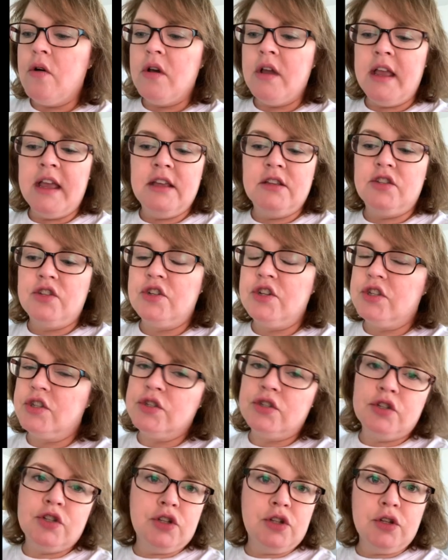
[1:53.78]
it's just
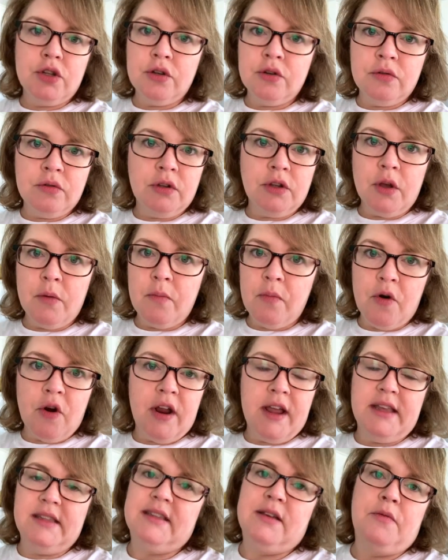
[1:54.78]
too
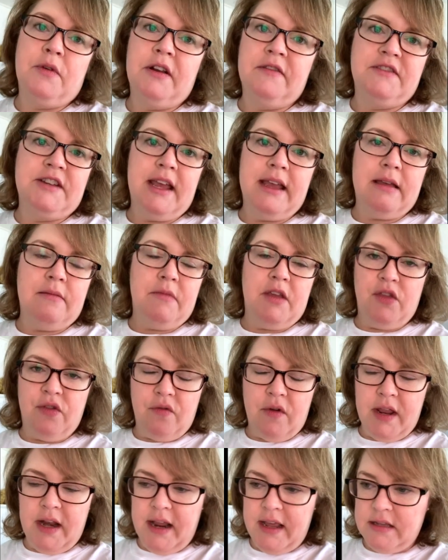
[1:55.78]
laborious. It would have taken me
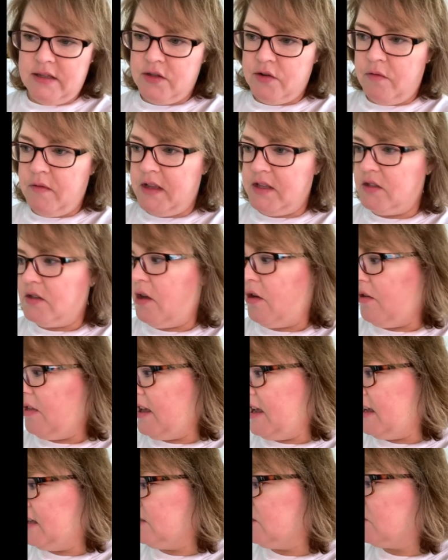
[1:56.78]
3 days to rinse all
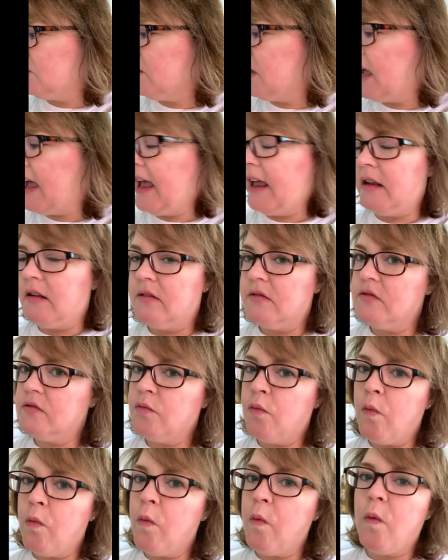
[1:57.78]
these and
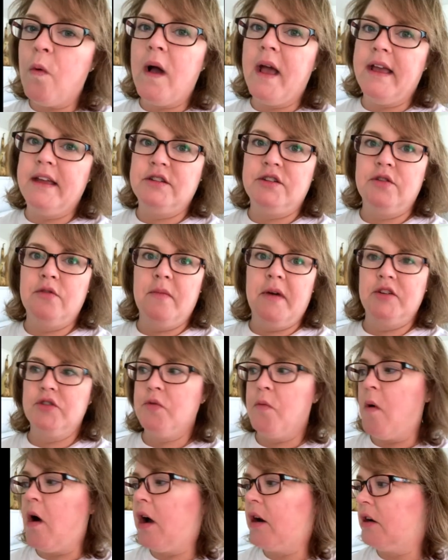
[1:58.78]
way too much
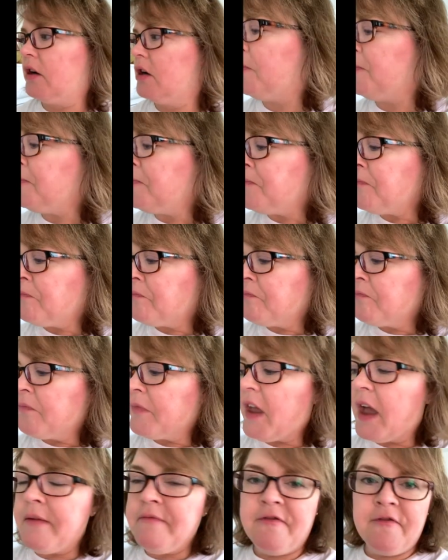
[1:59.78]
water.
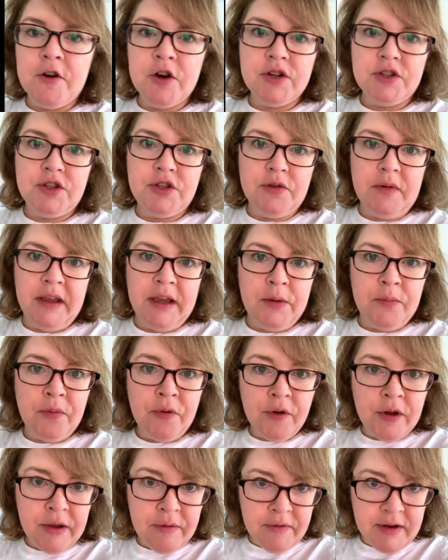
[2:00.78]
I'm first doing a
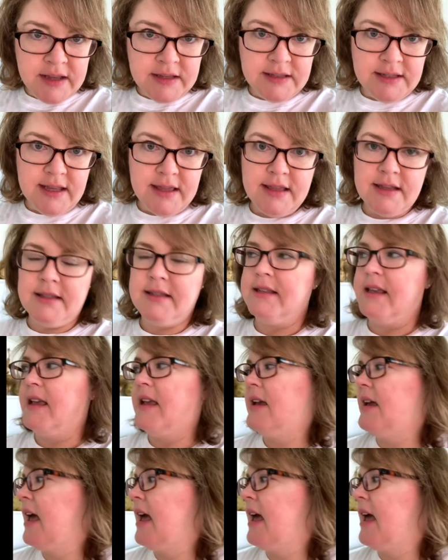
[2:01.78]
pre-rinse in the sink,